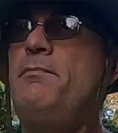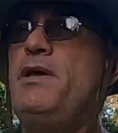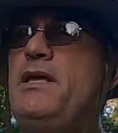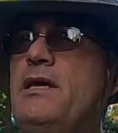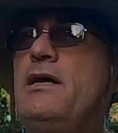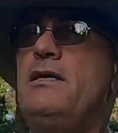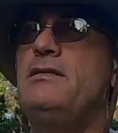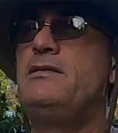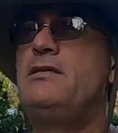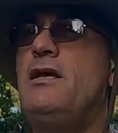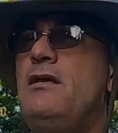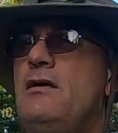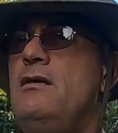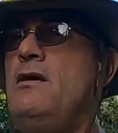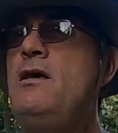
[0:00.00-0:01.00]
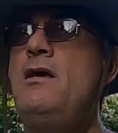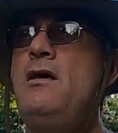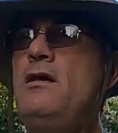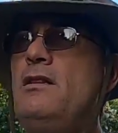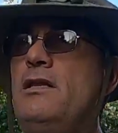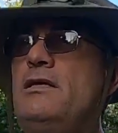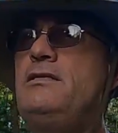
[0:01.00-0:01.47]
Because,
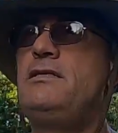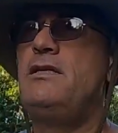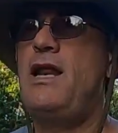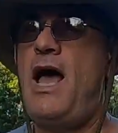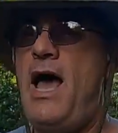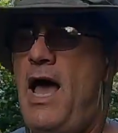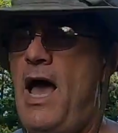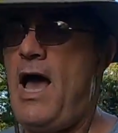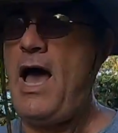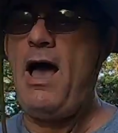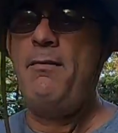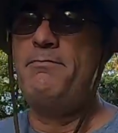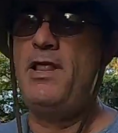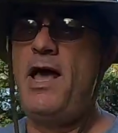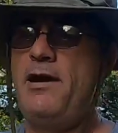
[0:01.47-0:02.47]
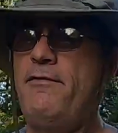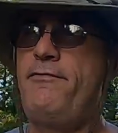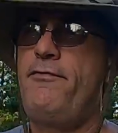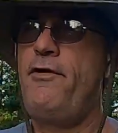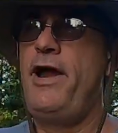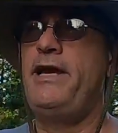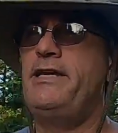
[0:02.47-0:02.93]
listen, I, am not
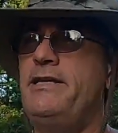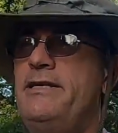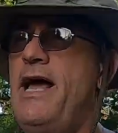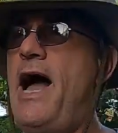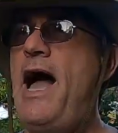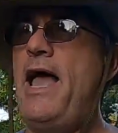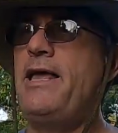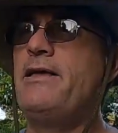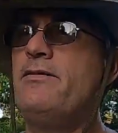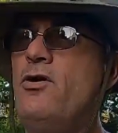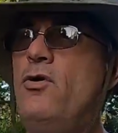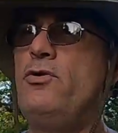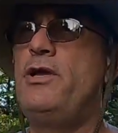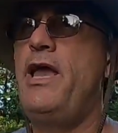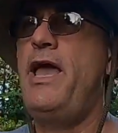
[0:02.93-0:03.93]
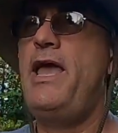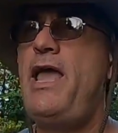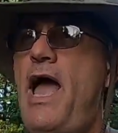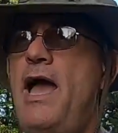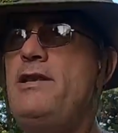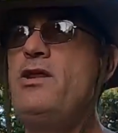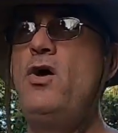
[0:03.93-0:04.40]
afraid to die, okay?
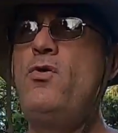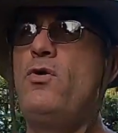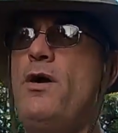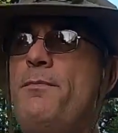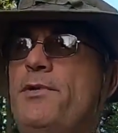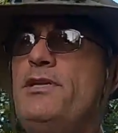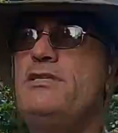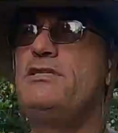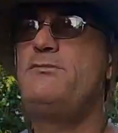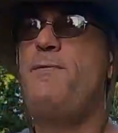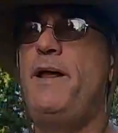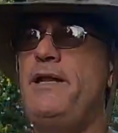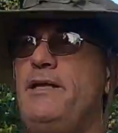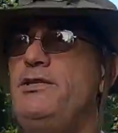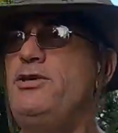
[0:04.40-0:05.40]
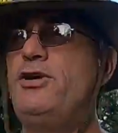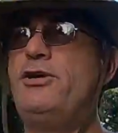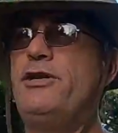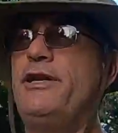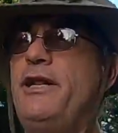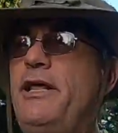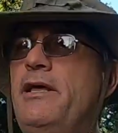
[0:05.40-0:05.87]
I know where I'm going to spend
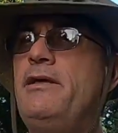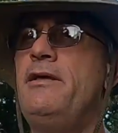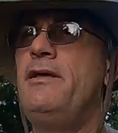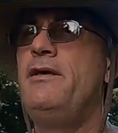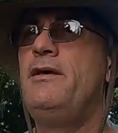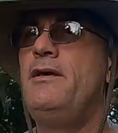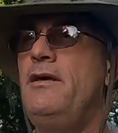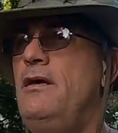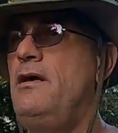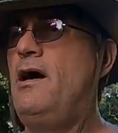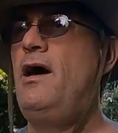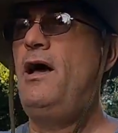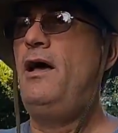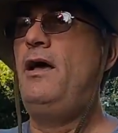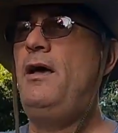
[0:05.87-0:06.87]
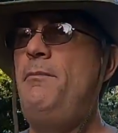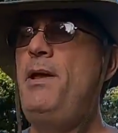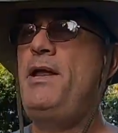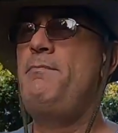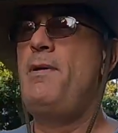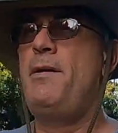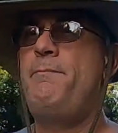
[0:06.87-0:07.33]
eternity. I, I
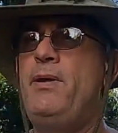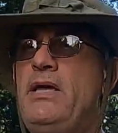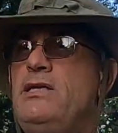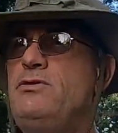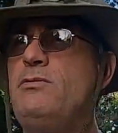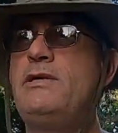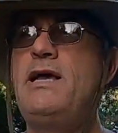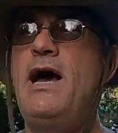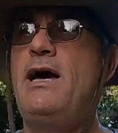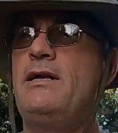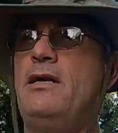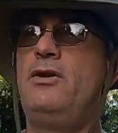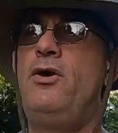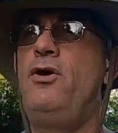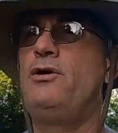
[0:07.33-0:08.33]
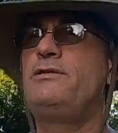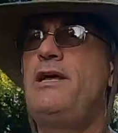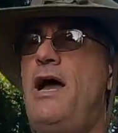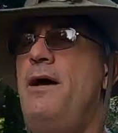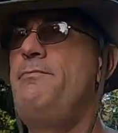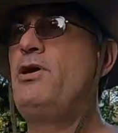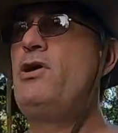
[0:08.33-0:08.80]
made my peace with God a long
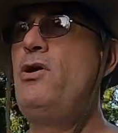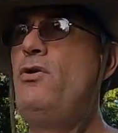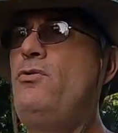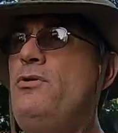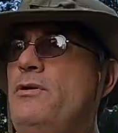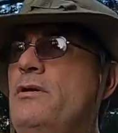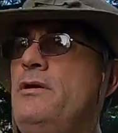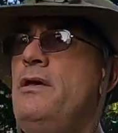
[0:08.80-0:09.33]
time ago.